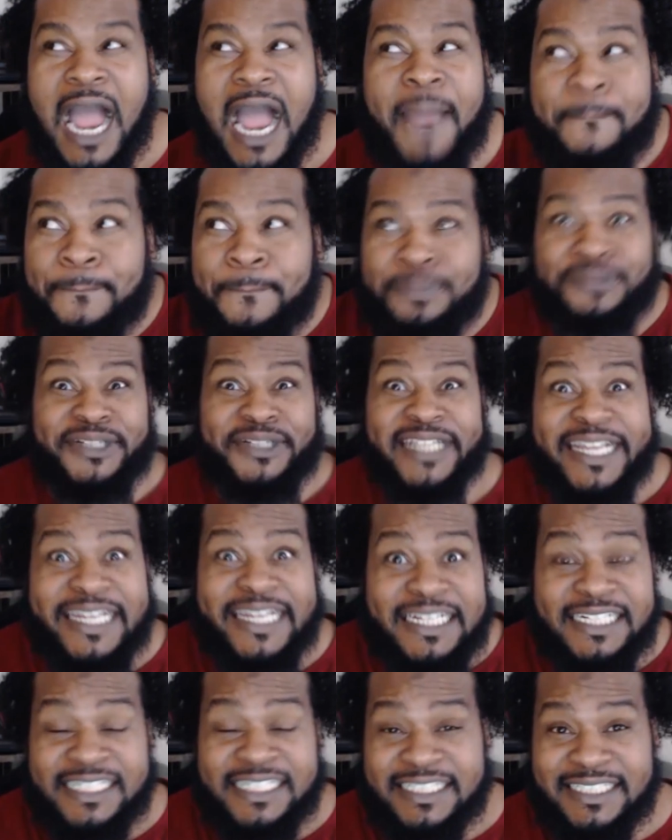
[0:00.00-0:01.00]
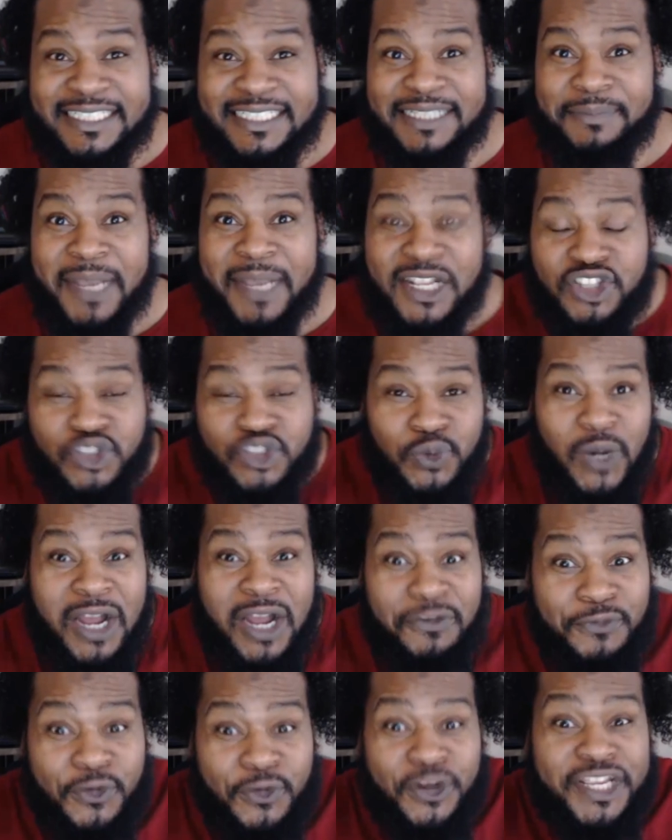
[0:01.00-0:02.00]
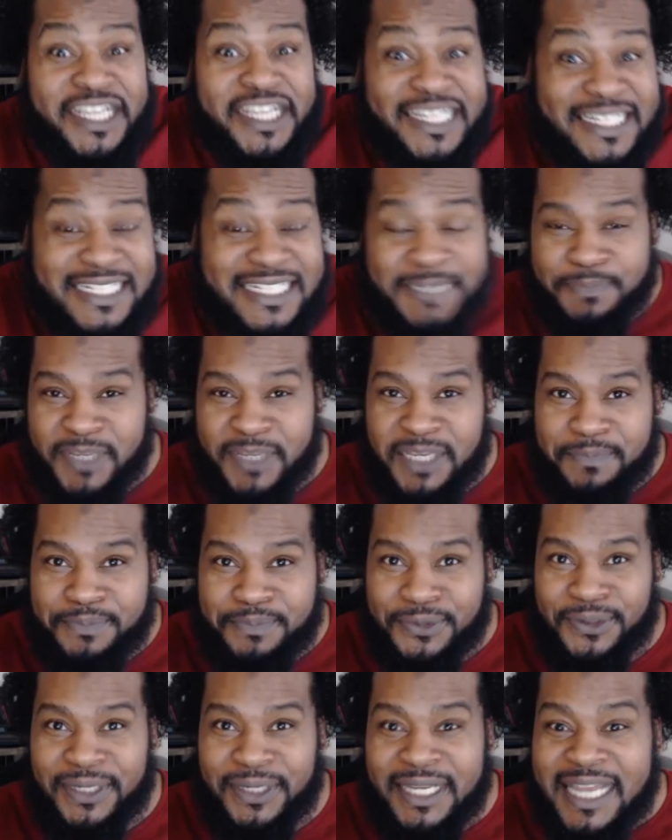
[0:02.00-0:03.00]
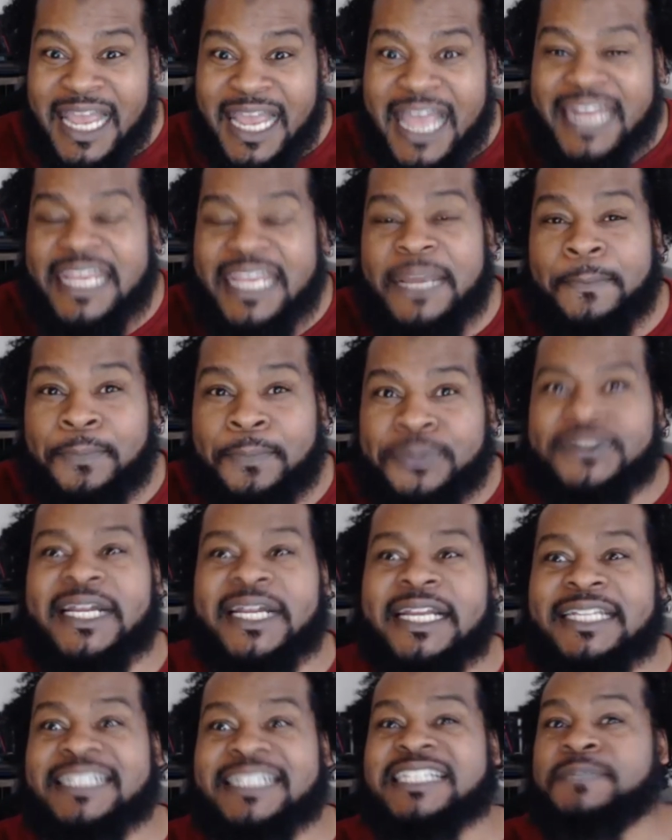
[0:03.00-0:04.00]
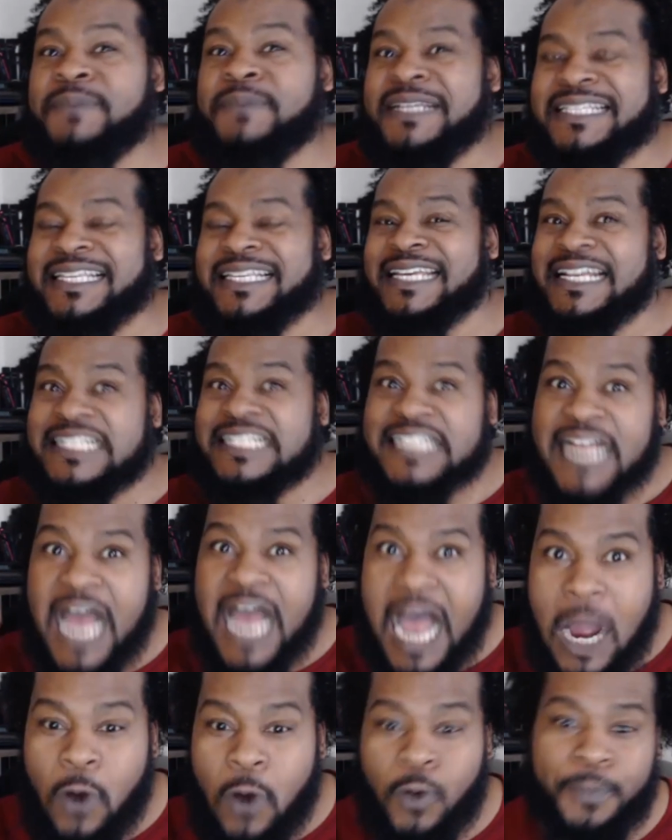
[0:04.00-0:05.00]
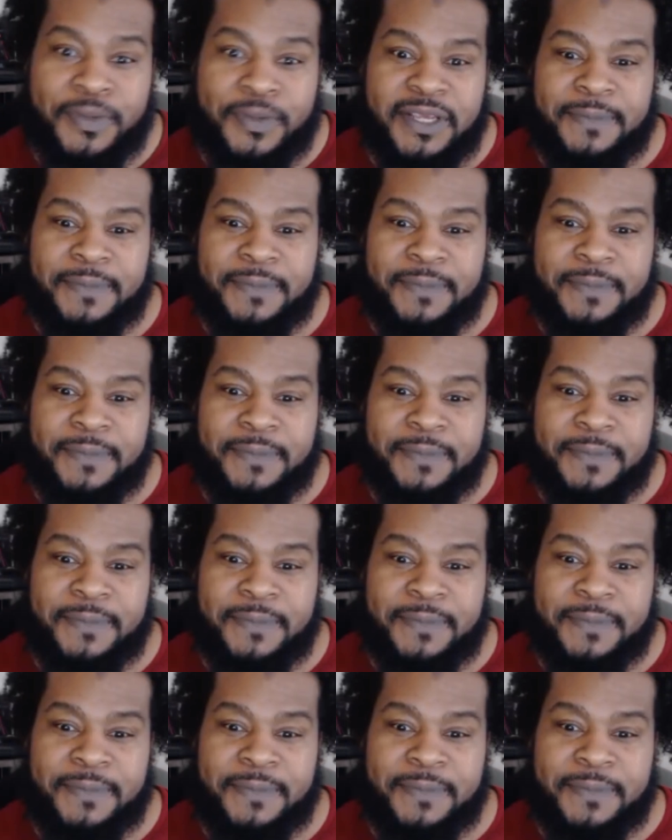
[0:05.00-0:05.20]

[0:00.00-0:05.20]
I blatantly made dua for his people, and he blatantly speaks against our